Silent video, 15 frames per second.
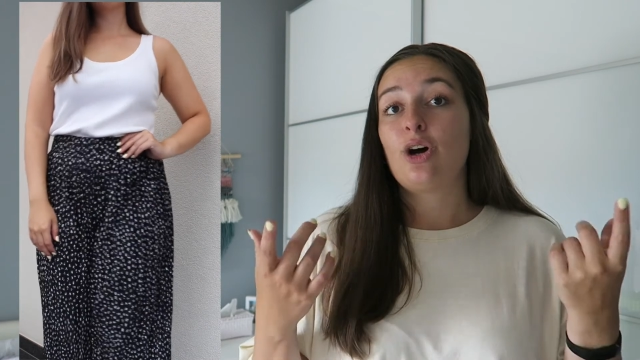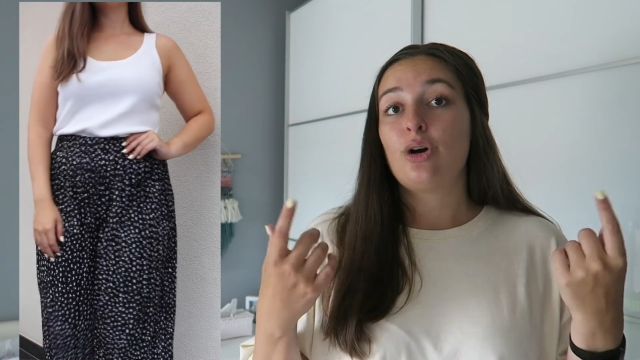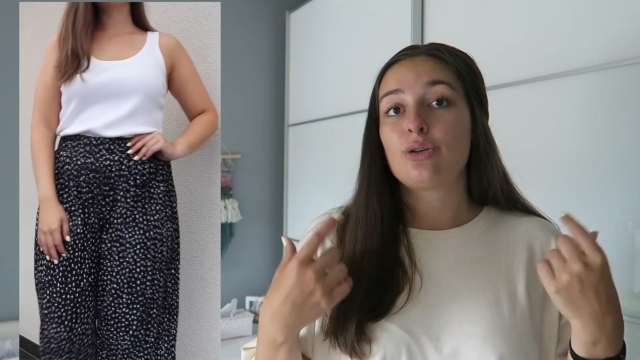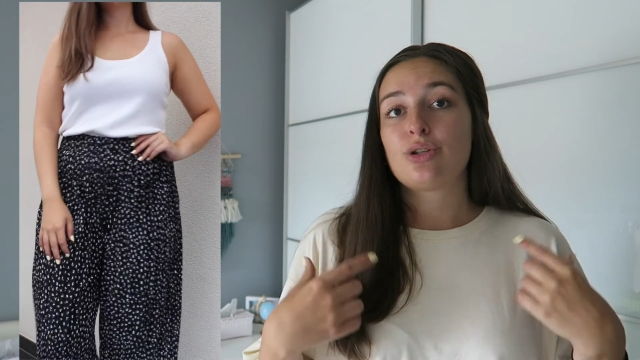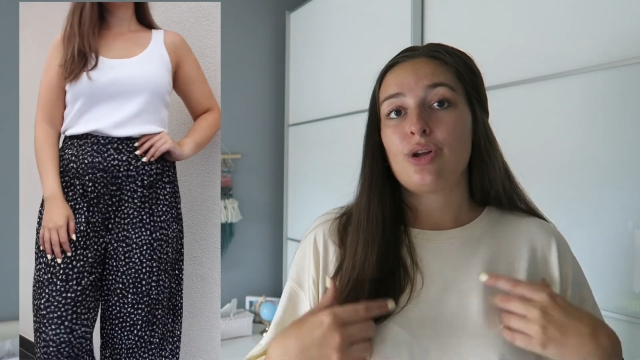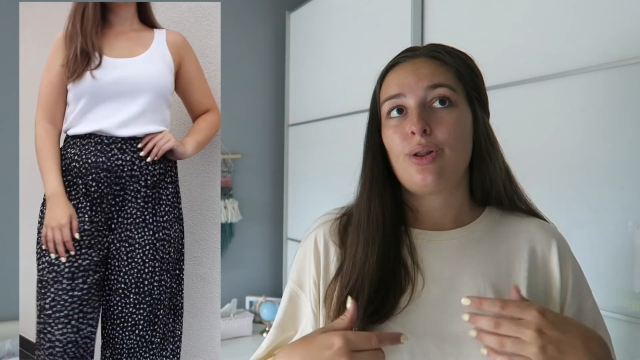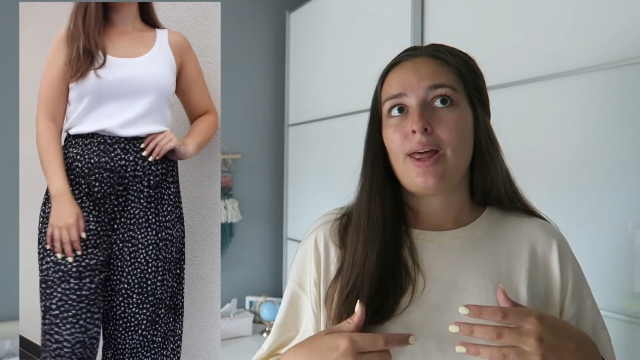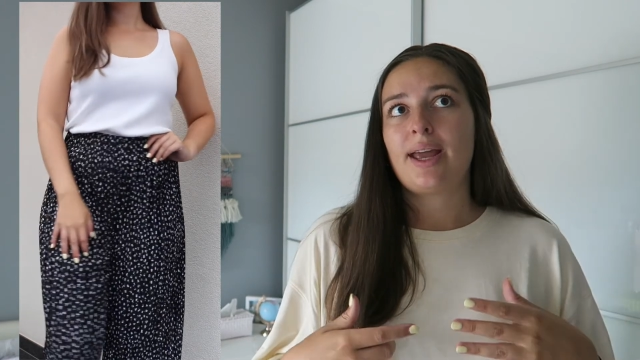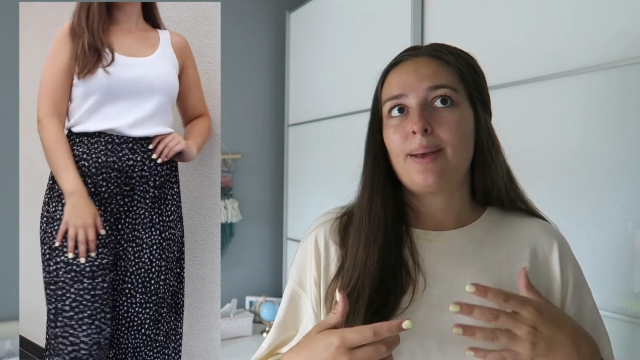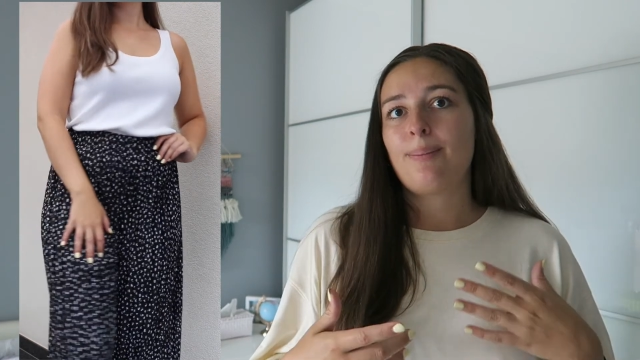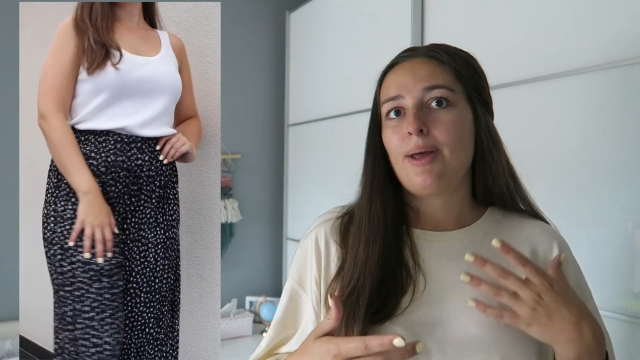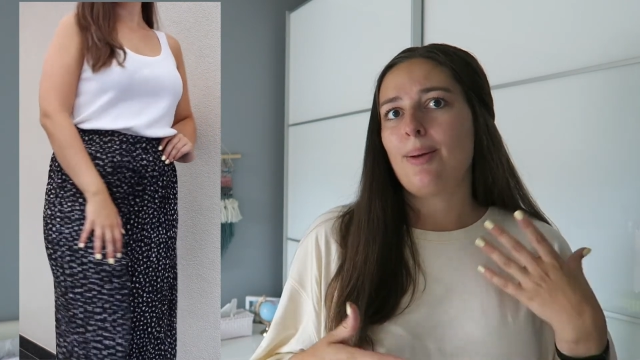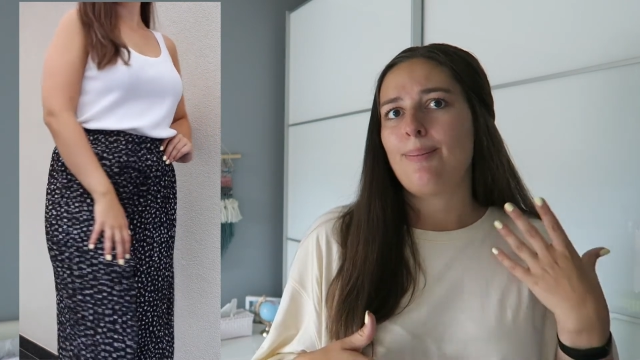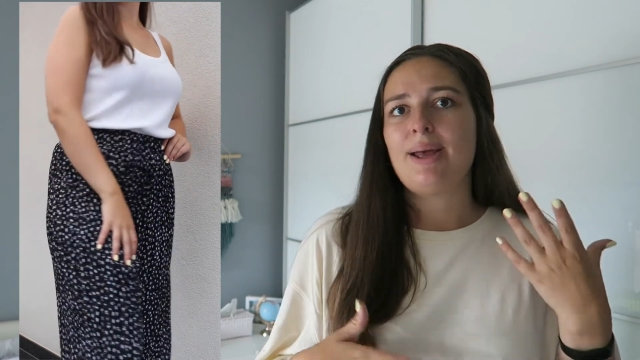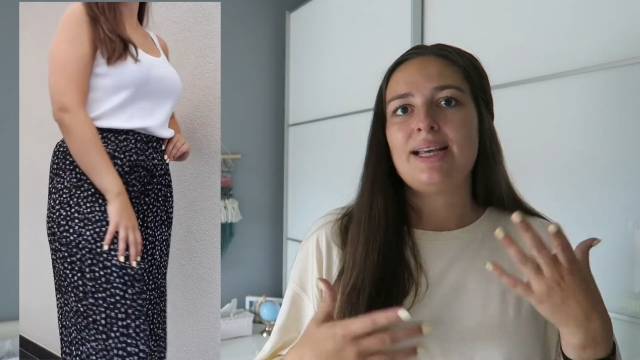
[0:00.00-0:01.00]
also like
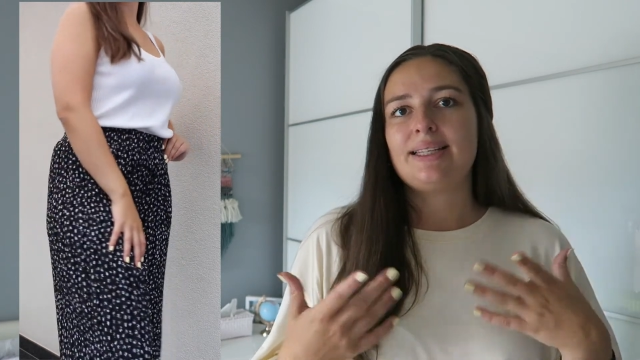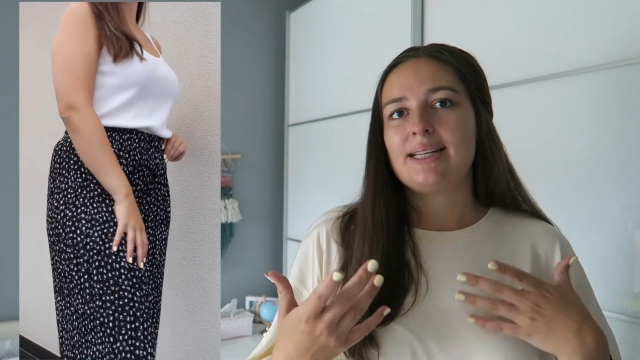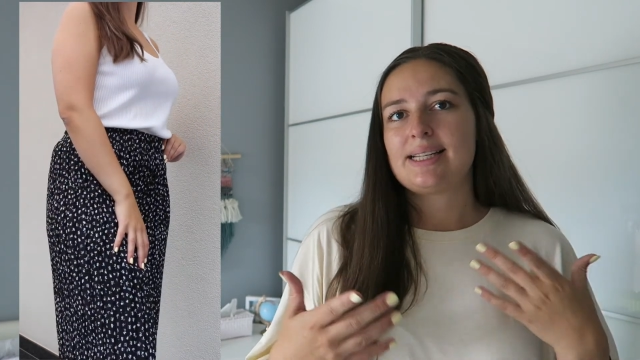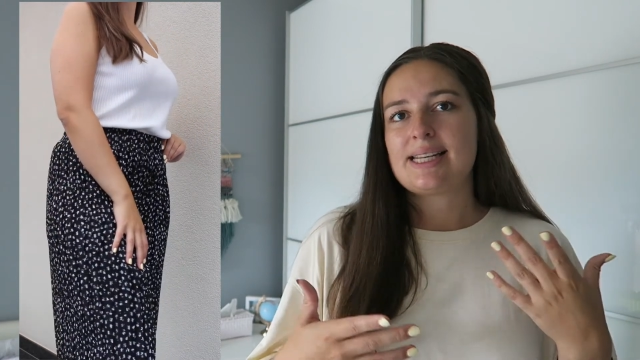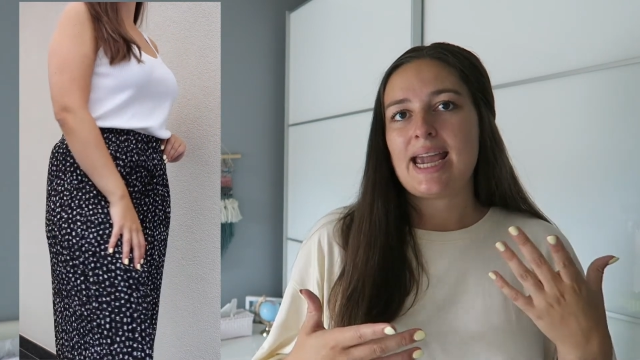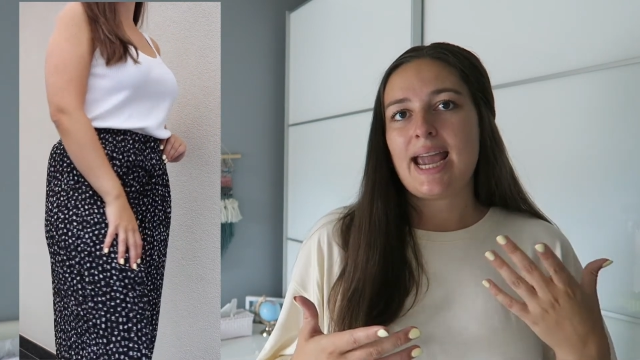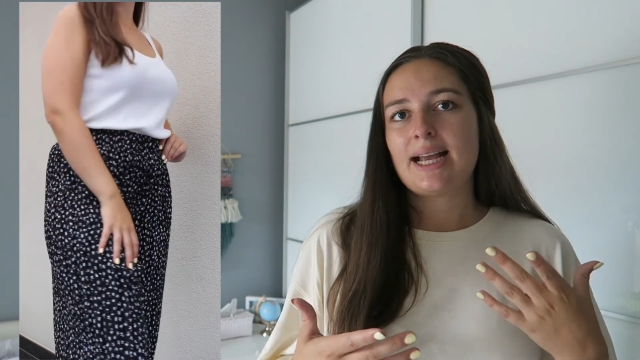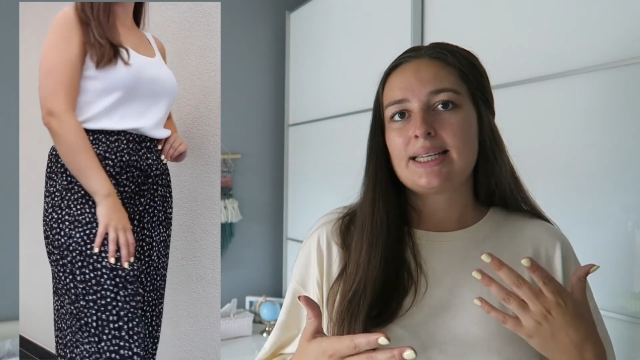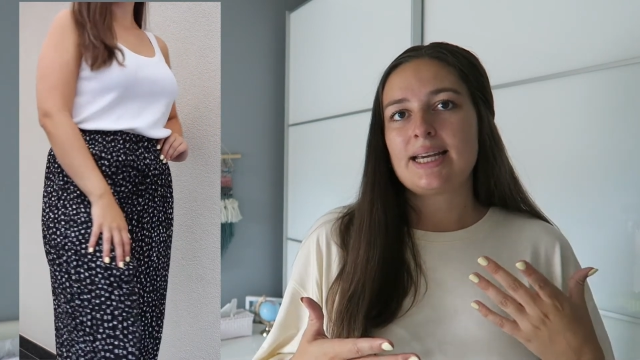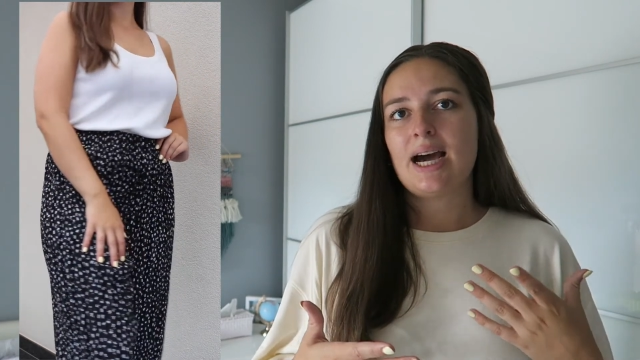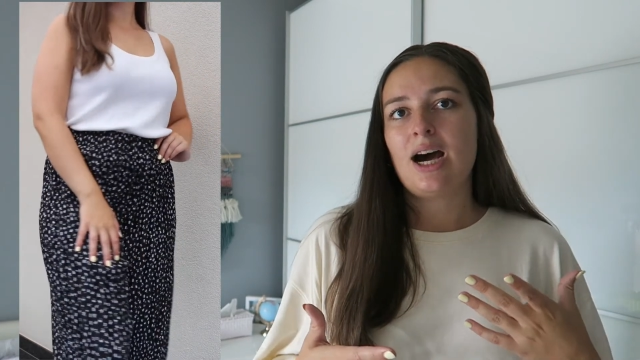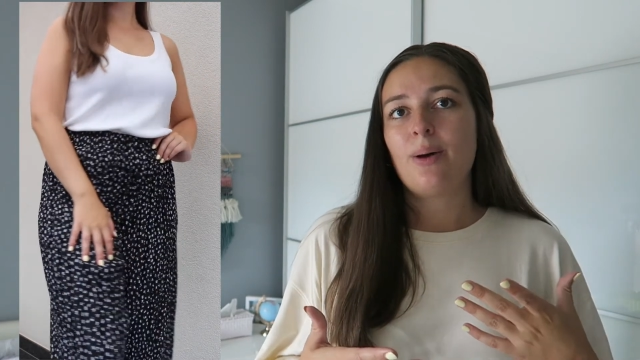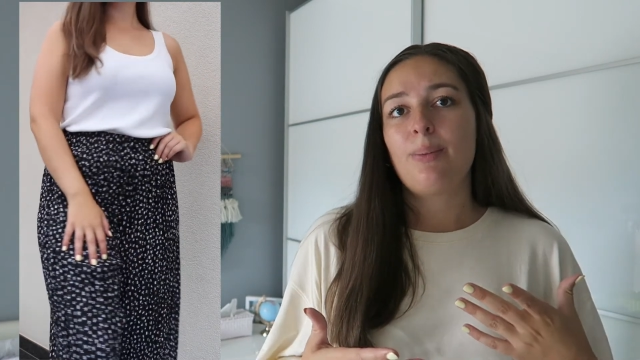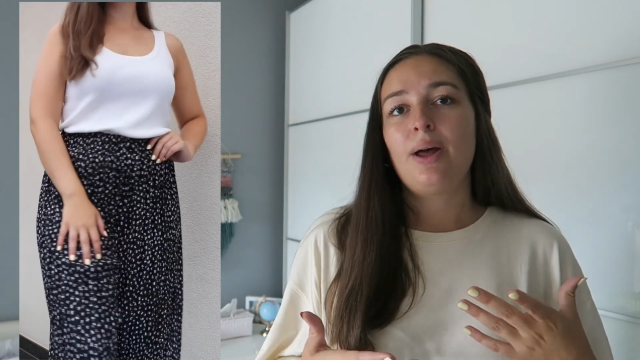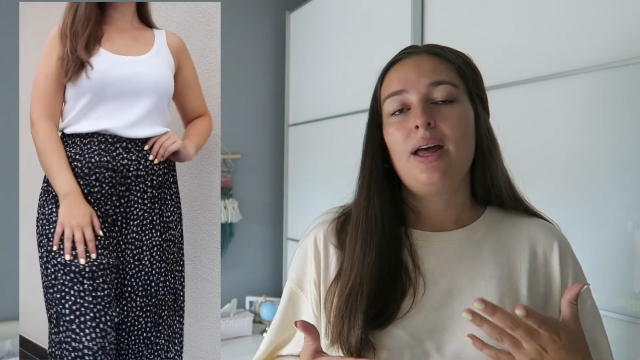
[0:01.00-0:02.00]
a basic tank
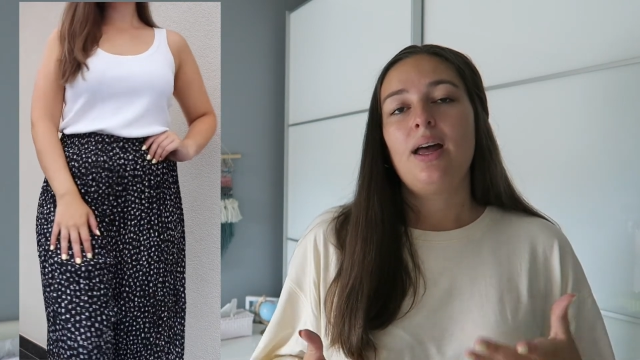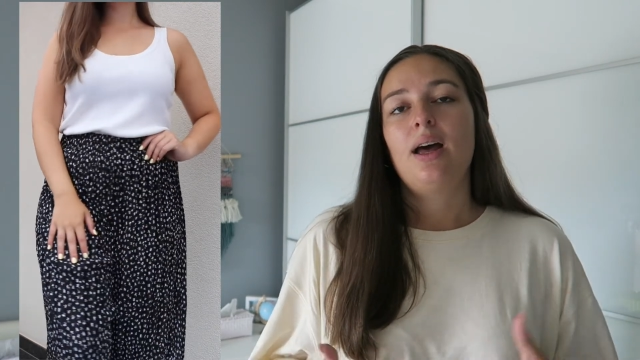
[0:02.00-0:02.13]
top.